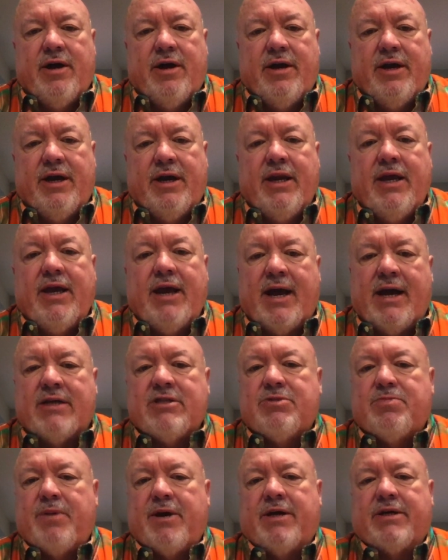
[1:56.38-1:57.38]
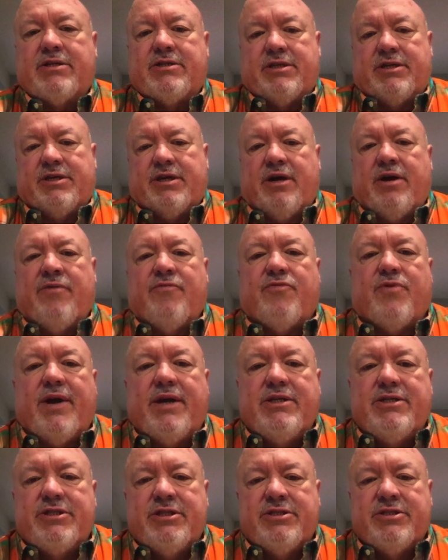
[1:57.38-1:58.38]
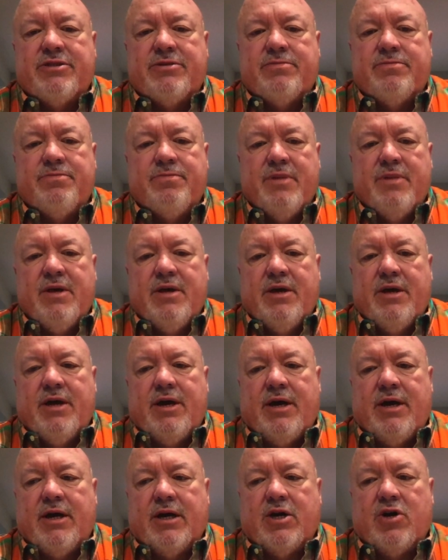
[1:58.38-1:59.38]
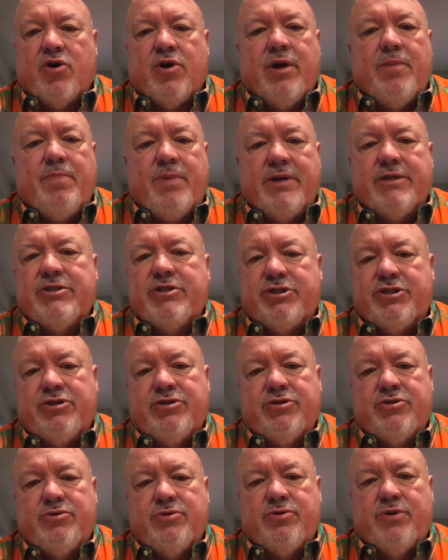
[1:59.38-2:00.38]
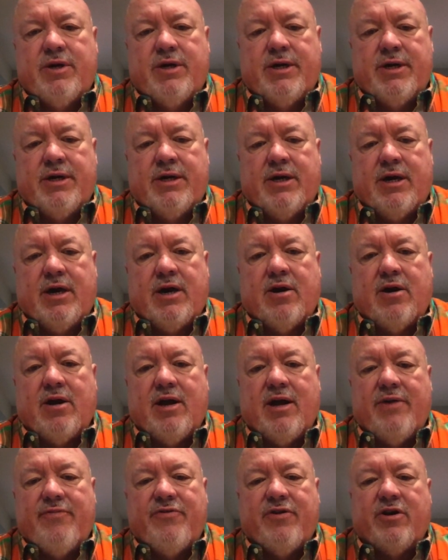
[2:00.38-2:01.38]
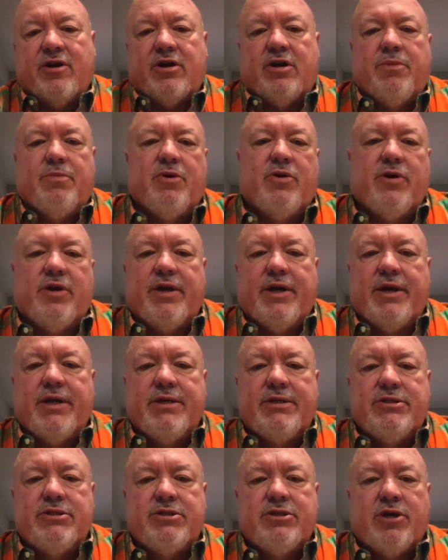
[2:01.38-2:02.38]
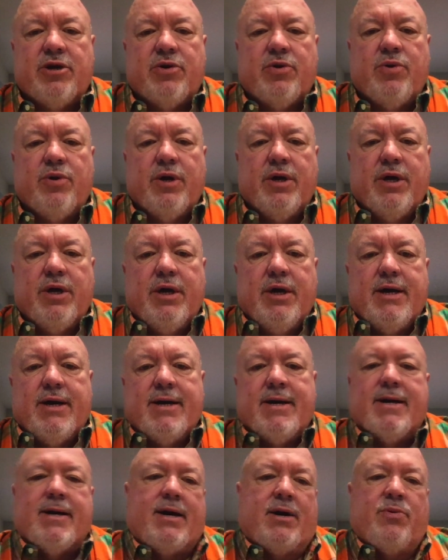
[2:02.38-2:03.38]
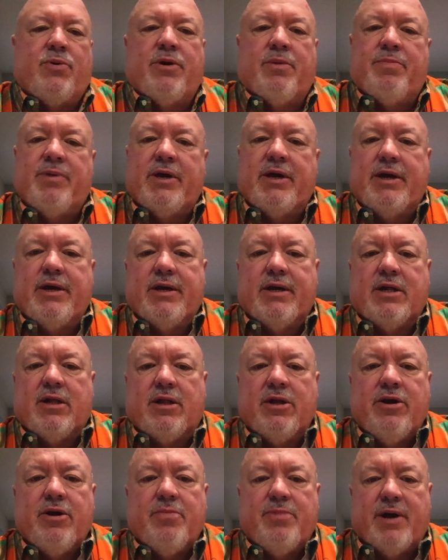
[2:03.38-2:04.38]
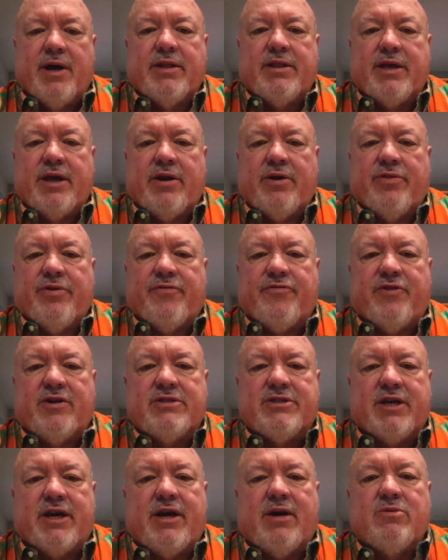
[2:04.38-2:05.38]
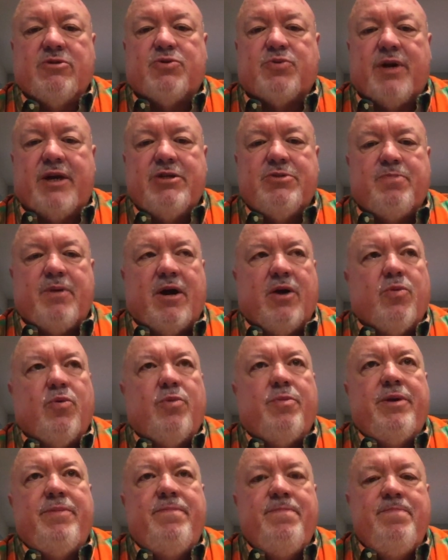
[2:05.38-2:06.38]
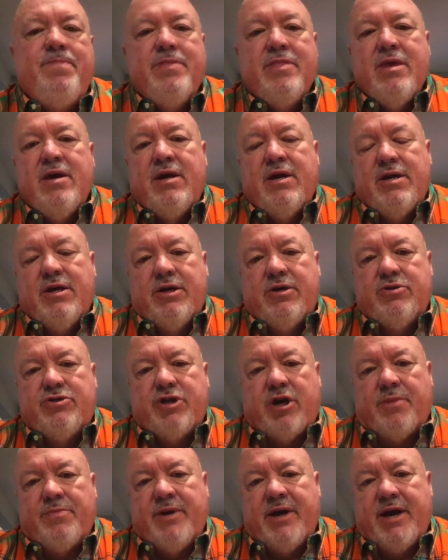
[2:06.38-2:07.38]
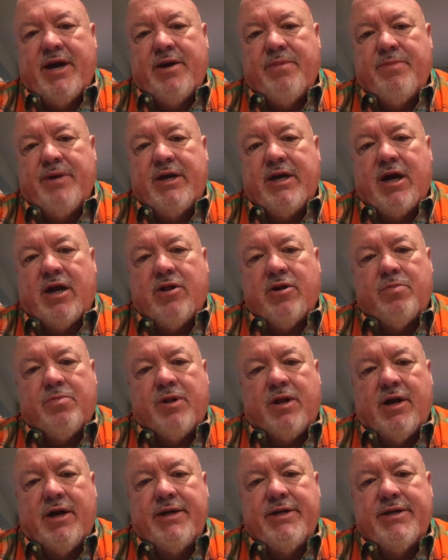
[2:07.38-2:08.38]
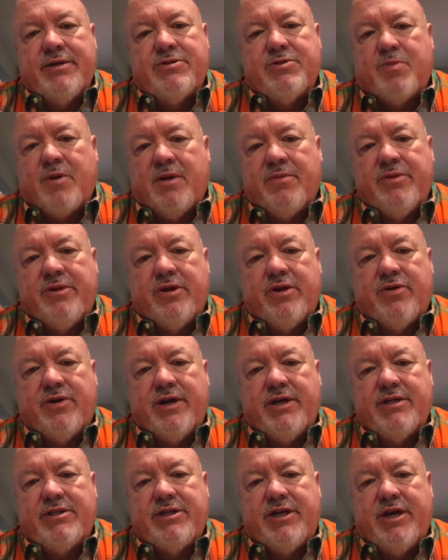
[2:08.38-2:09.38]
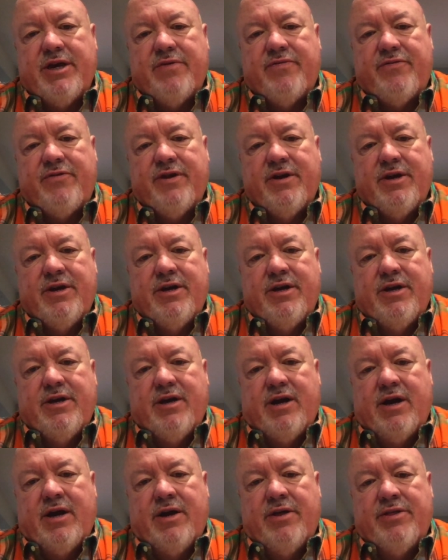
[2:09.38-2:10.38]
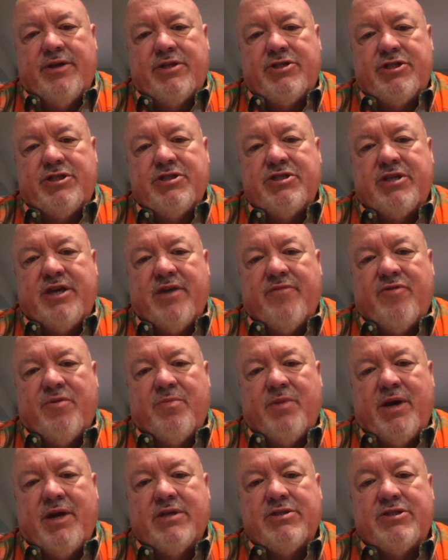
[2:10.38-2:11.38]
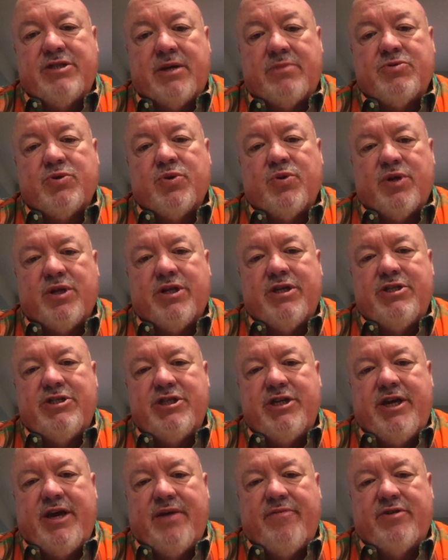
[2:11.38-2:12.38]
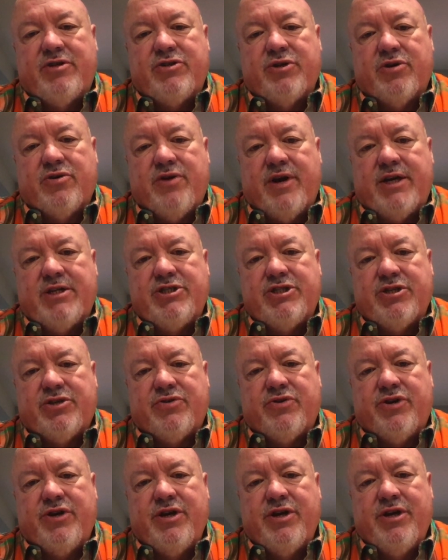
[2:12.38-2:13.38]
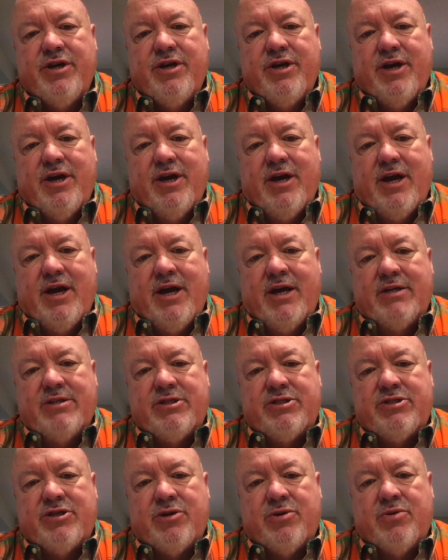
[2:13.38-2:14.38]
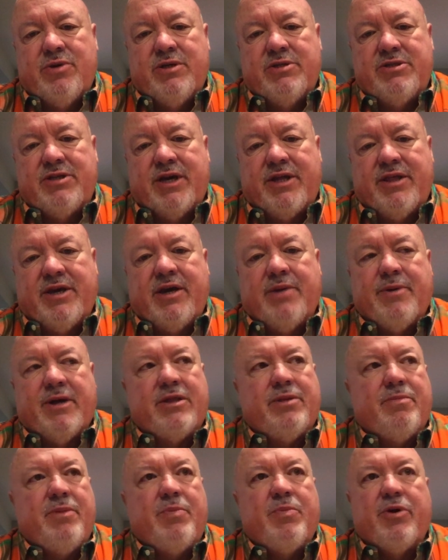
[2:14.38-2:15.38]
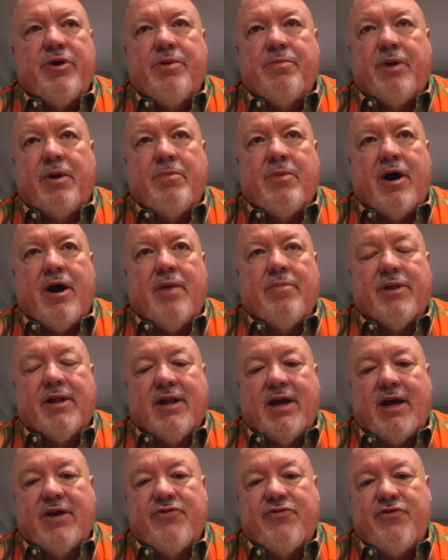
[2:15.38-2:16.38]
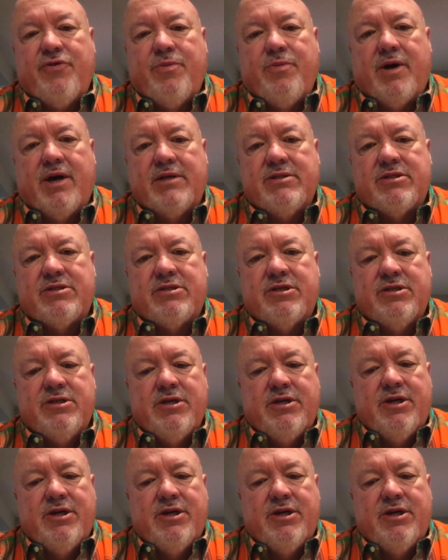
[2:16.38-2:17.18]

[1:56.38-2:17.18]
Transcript: any aspect of racism creep into our life and our community. So I want to be clear about that on the front side. I was raised by a woman who taught me how to be colorblind. It's probably the greatest gift that she's given me. And subsequently, she gave it to her grandchildren. And so as I think about the memory of my mom the last few months,